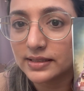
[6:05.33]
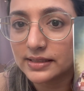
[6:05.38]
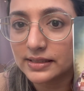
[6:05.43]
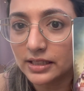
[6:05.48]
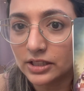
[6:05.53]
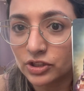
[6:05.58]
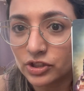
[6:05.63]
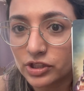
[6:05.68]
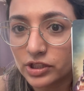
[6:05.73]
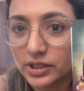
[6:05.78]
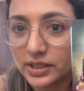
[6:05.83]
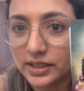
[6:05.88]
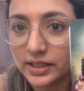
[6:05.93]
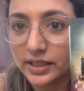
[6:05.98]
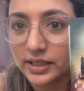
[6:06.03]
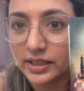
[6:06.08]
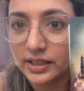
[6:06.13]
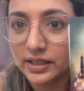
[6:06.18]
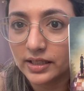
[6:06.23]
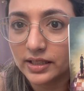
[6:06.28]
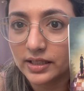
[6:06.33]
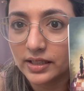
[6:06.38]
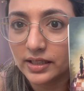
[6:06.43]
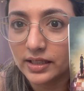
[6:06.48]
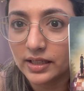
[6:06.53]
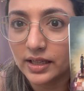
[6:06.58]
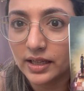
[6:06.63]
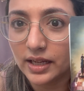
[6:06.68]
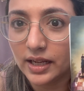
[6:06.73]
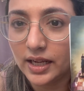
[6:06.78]
essentially,
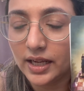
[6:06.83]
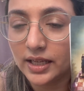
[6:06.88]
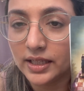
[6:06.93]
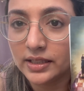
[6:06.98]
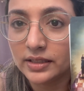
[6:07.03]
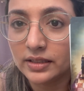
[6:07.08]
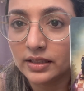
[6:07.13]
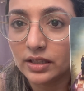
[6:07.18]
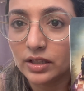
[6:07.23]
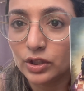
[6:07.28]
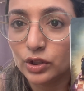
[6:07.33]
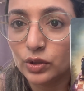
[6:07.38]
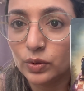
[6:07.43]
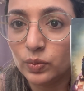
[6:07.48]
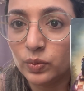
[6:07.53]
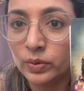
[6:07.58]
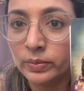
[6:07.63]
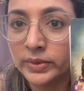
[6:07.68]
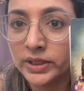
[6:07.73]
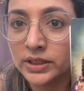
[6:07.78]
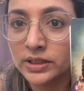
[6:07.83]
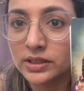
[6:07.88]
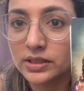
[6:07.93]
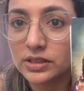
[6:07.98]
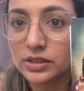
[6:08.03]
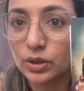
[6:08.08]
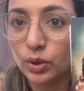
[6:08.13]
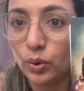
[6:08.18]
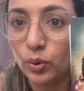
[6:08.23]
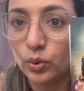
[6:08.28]
and the woman
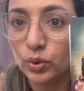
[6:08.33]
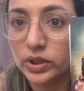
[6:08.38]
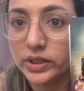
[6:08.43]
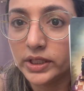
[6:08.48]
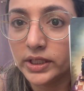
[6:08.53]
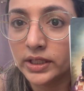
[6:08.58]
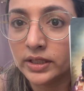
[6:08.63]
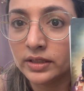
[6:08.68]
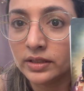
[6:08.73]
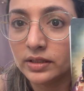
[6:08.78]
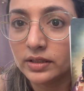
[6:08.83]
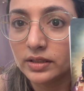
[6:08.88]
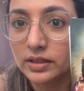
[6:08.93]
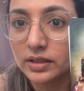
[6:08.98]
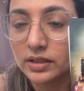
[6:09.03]
is holding